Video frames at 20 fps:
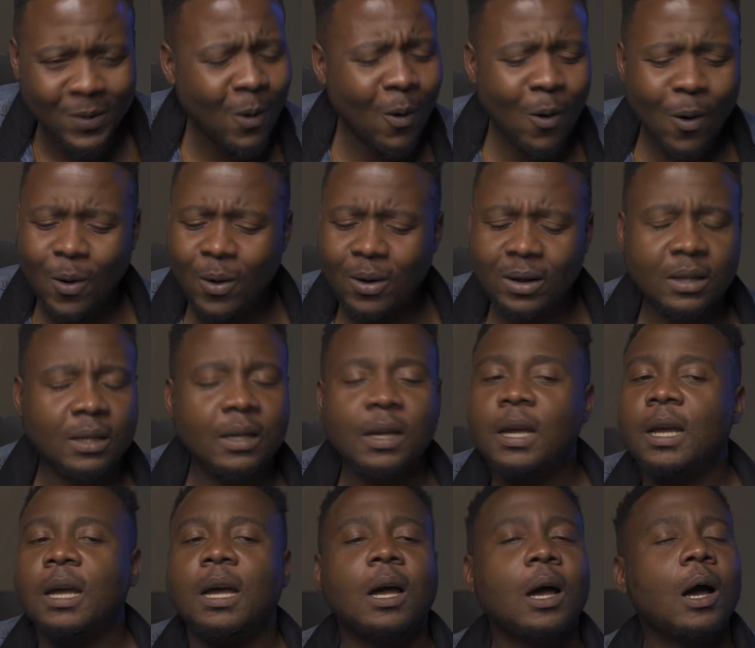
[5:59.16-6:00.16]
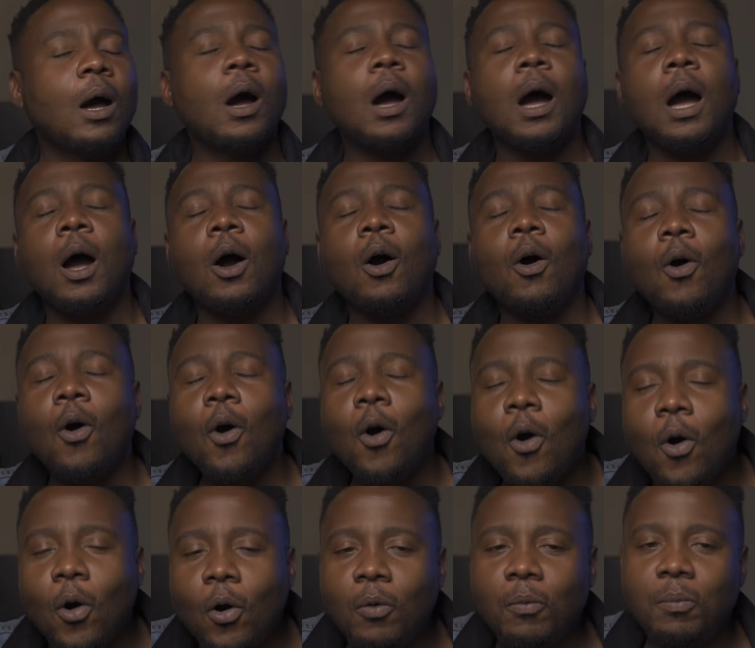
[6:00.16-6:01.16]
Oh, a
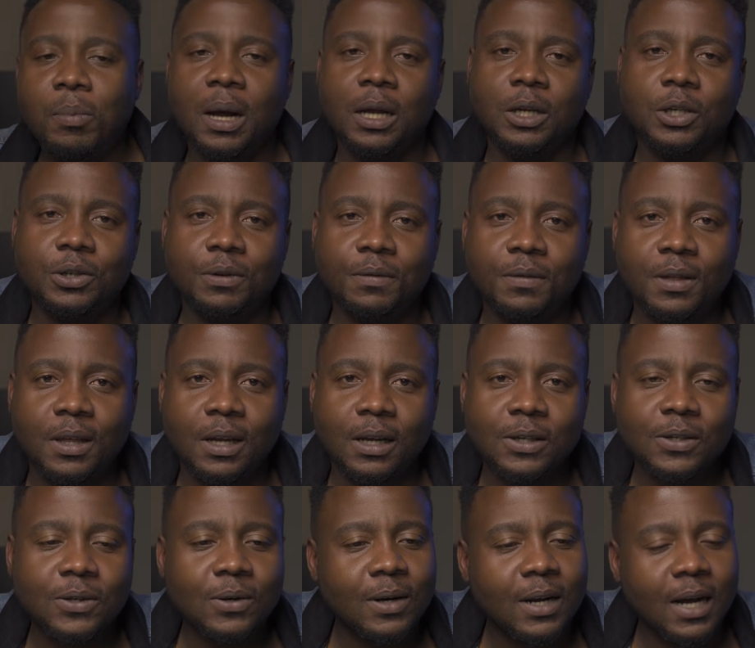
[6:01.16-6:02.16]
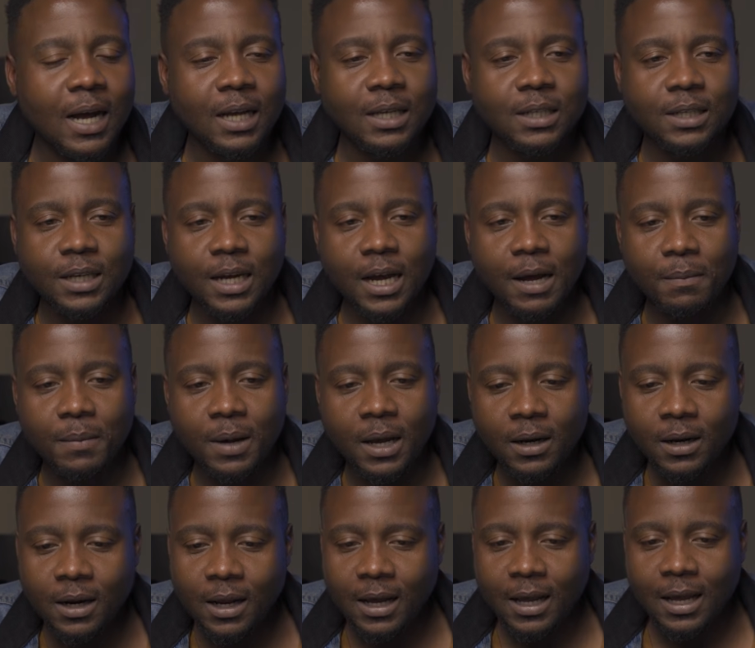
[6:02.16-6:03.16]
whole bunch of things. So guys, yeah, man,